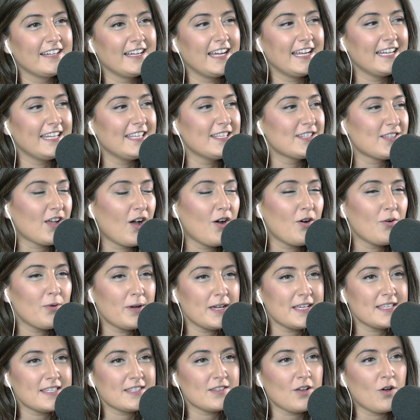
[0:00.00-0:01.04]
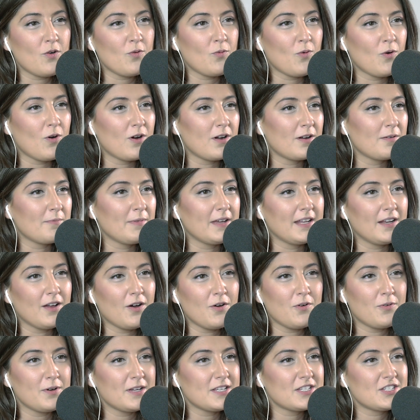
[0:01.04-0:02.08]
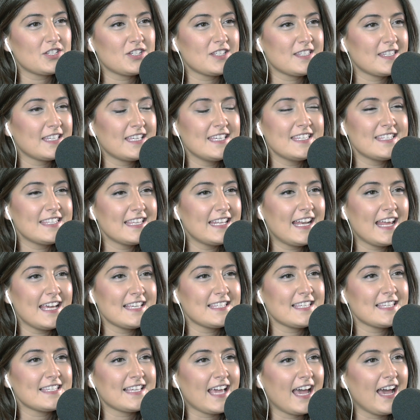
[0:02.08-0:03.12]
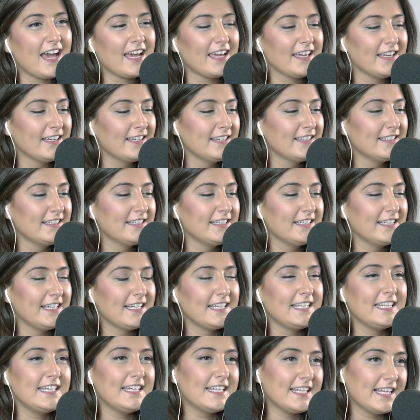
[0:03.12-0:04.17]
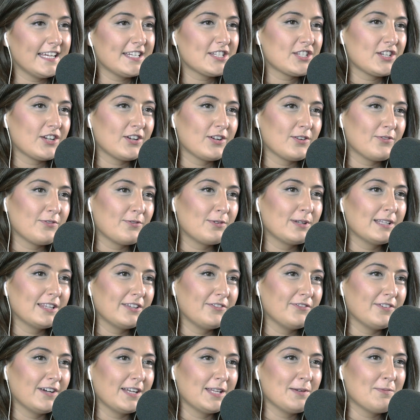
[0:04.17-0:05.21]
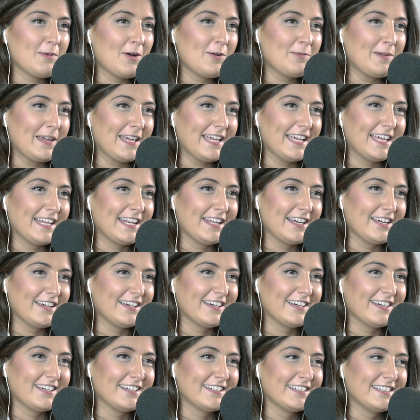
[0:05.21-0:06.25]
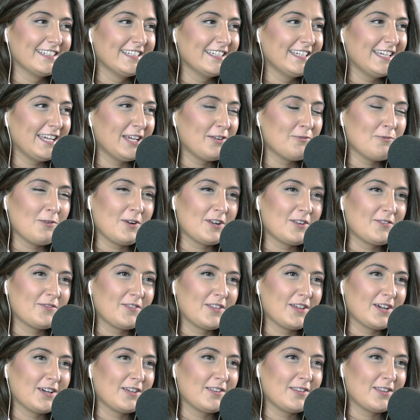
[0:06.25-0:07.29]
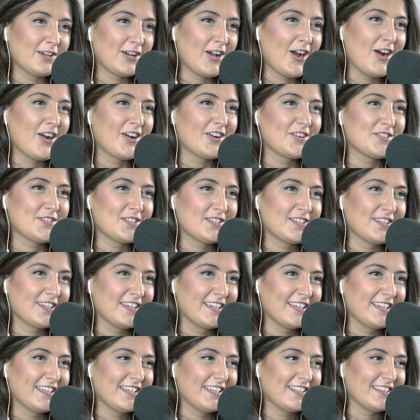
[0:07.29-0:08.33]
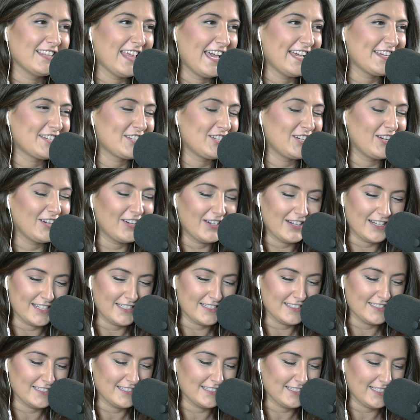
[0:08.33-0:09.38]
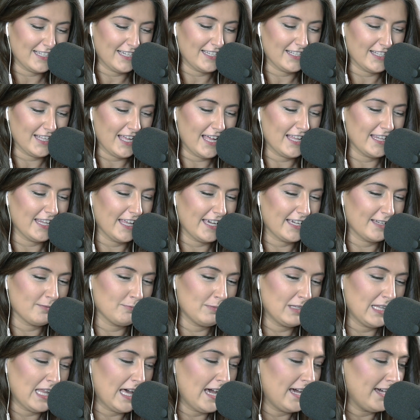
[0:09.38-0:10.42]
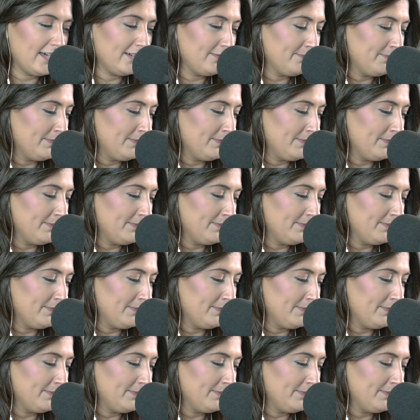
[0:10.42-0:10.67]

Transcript: And he's always so warm and always he's the nicest guy. And he and I shared a really funny moment in one of the cars last year. And I like him a lot.